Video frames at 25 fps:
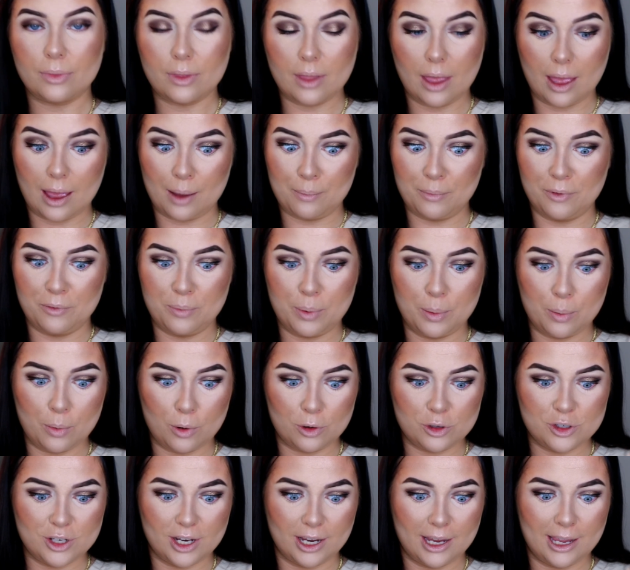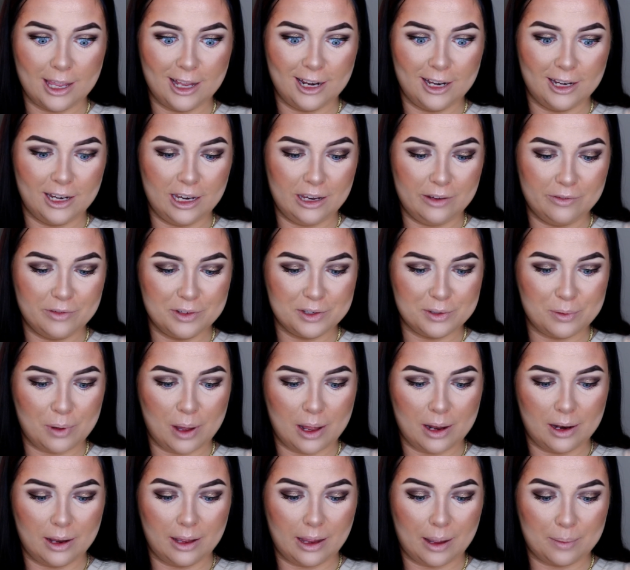And we've been watching Killing Eve as well.
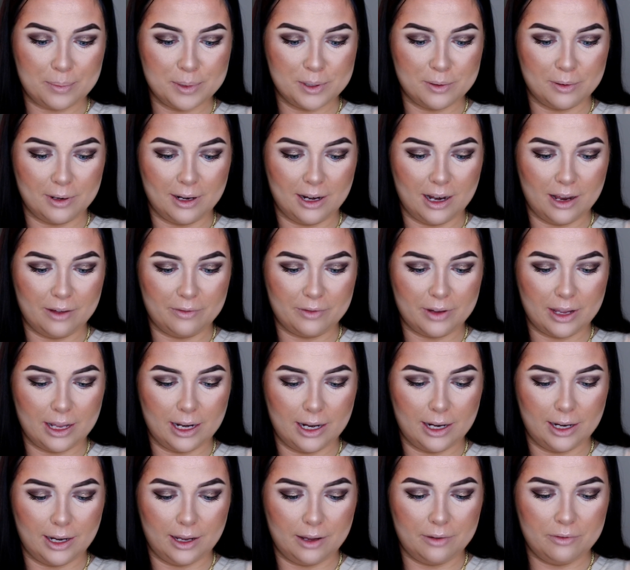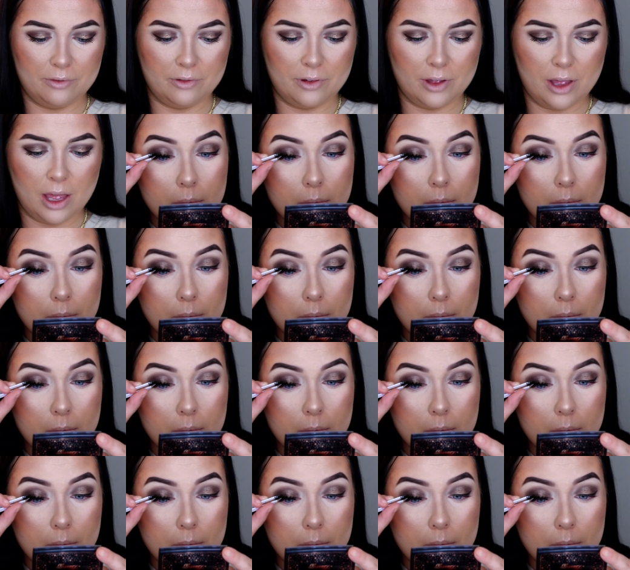I absolutely love Killing Eve.